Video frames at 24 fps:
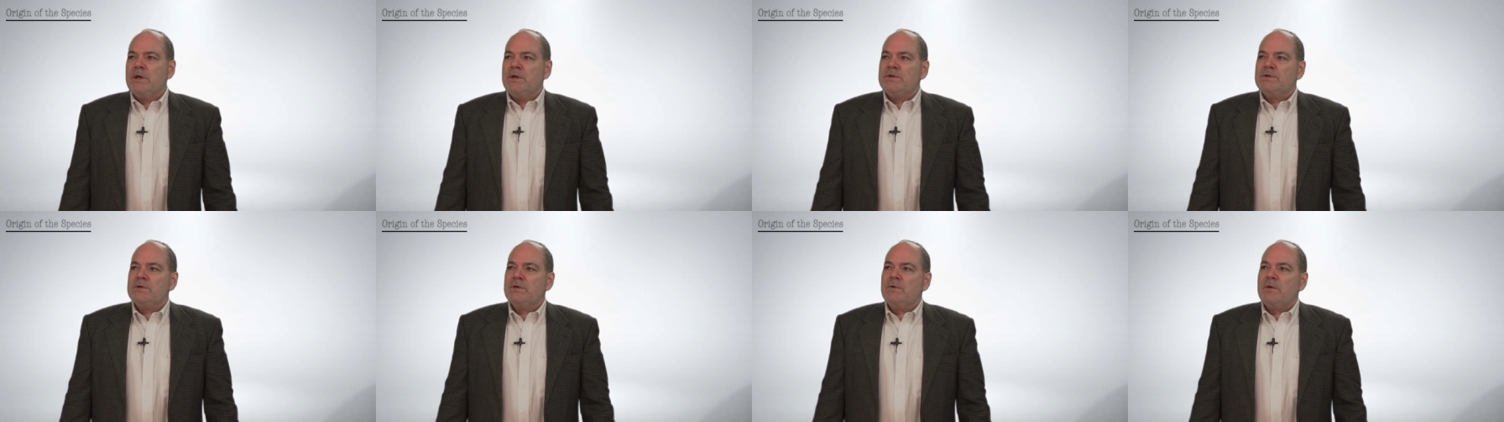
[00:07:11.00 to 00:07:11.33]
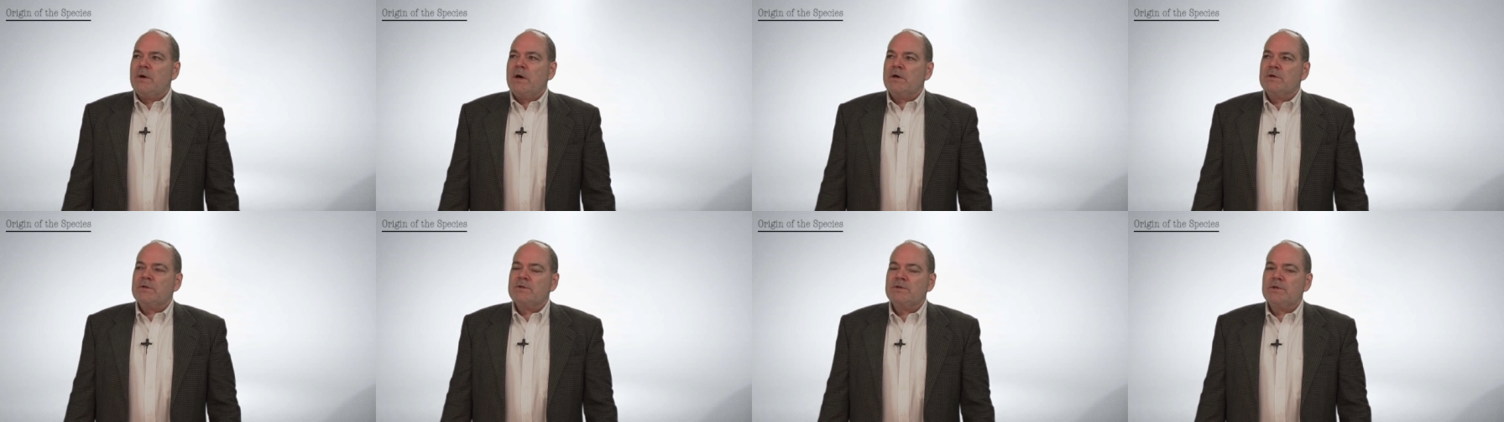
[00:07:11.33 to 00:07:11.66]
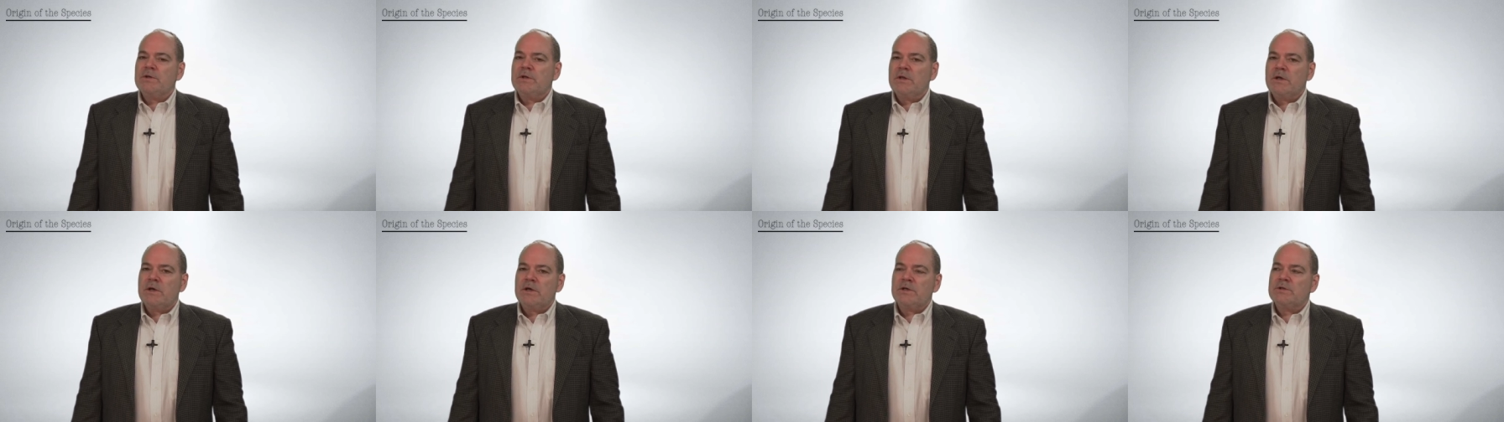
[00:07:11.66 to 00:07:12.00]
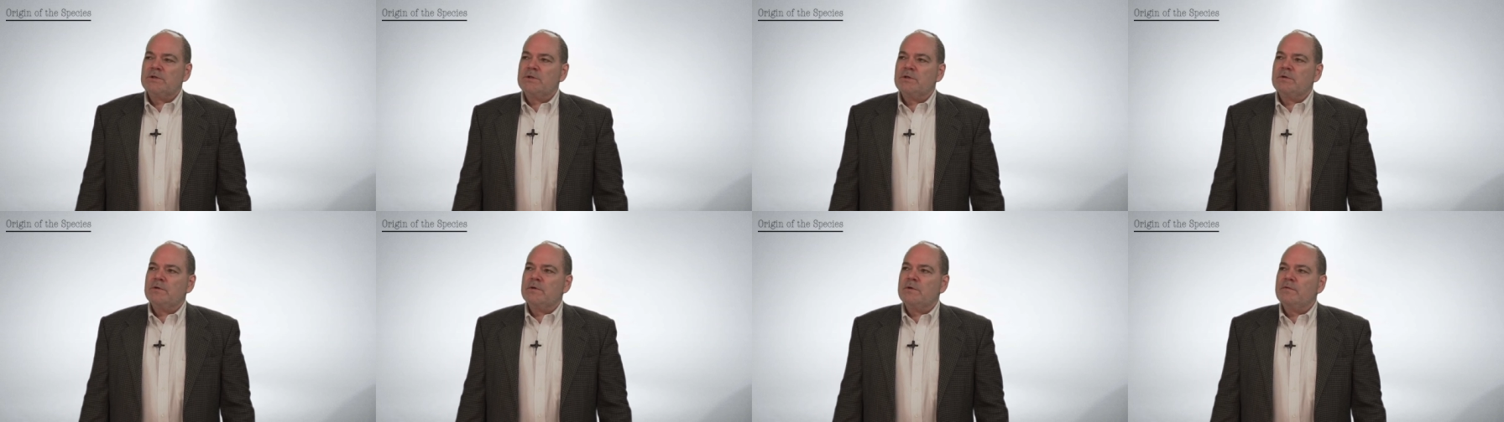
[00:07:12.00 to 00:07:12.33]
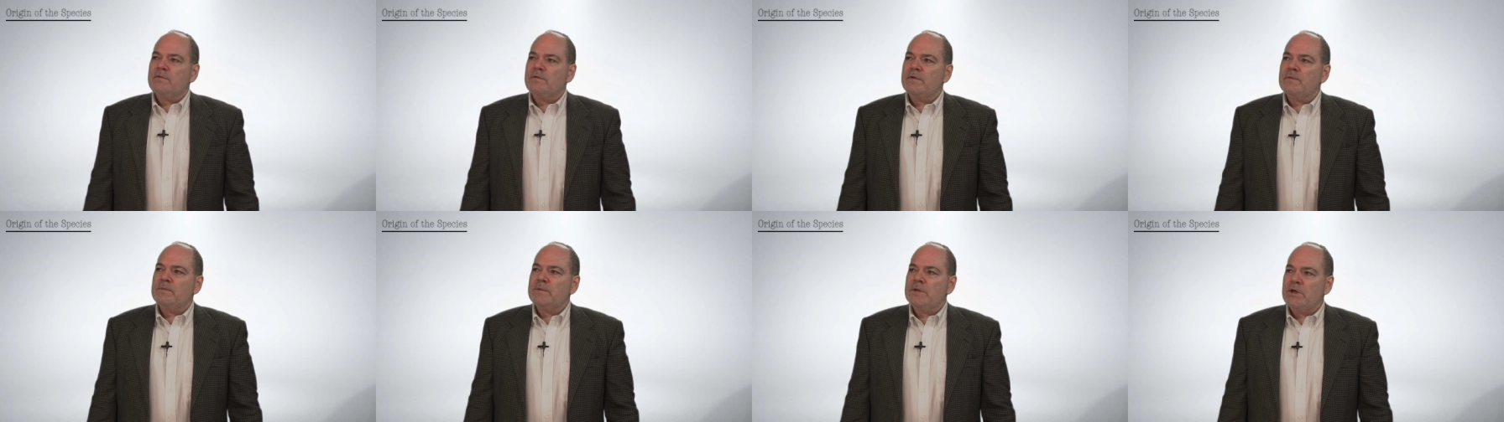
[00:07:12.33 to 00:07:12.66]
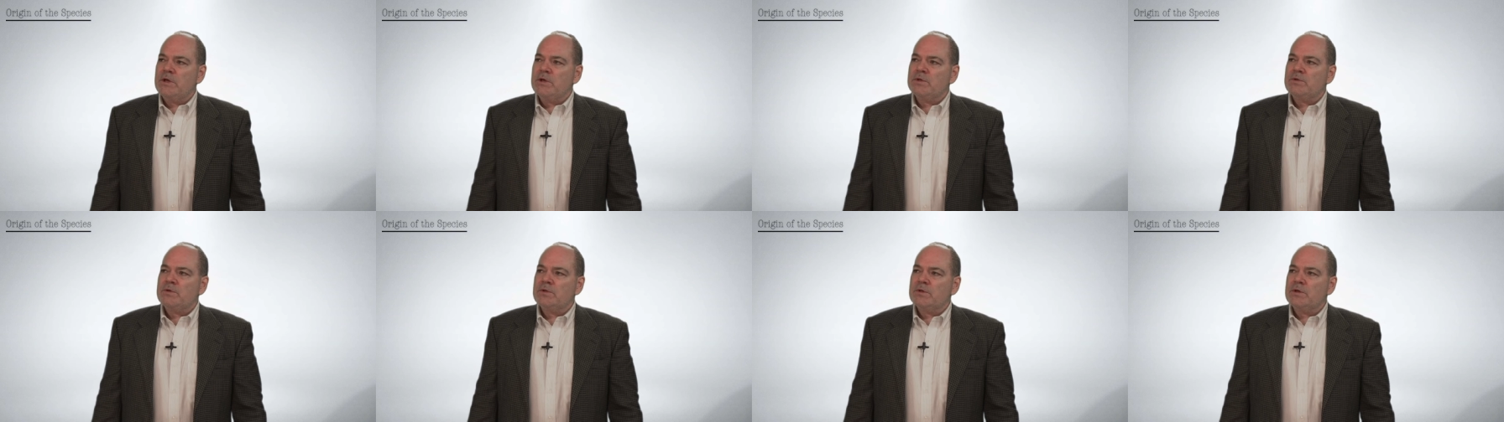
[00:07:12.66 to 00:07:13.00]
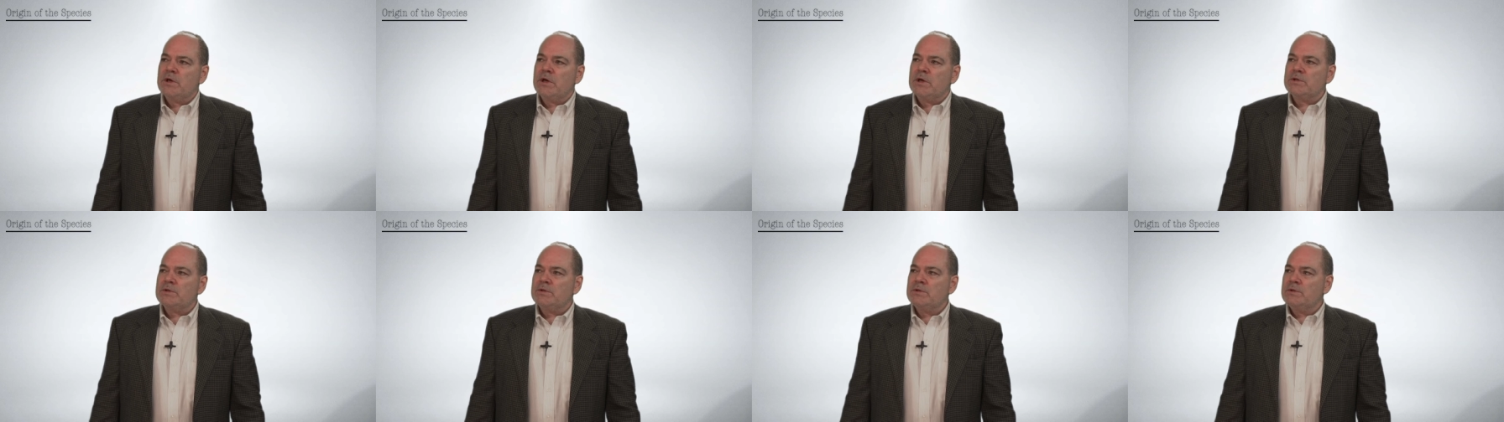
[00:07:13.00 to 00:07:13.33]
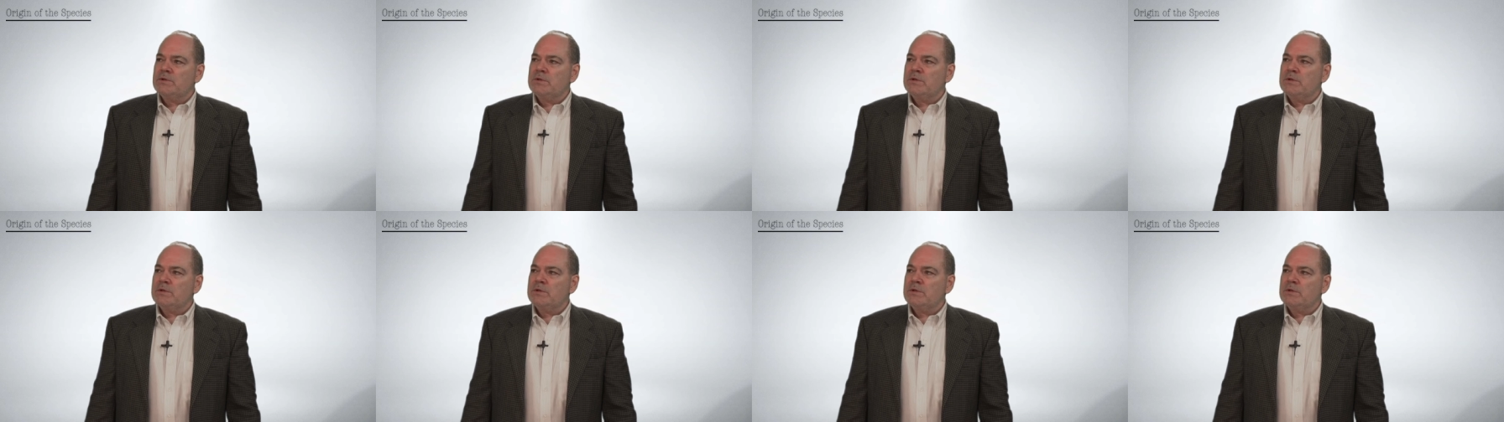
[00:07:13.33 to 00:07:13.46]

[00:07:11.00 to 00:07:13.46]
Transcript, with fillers: So our selection from the introduction